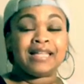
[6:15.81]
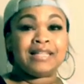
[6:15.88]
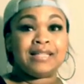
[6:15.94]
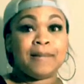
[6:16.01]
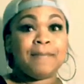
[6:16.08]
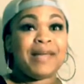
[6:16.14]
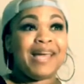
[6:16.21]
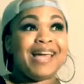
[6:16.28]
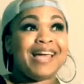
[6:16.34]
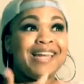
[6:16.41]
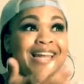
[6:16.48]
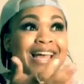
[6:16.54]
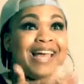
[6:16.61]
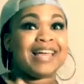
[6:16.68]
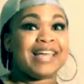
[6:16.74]
the man
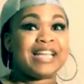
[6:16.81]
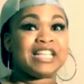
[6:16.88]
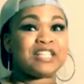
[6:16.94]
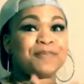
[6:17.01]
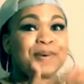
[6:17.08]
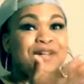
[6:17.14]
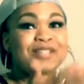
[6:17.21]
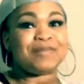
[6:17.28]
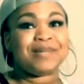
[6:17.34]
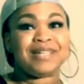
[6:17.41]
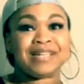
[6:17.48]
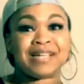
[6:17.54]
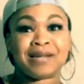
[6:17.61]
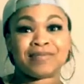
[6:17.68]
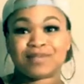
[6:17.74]
that he's supposed to be
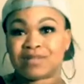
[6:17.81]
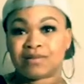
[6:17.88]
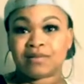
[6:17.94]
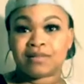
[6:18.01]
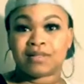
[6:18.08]
looking up to,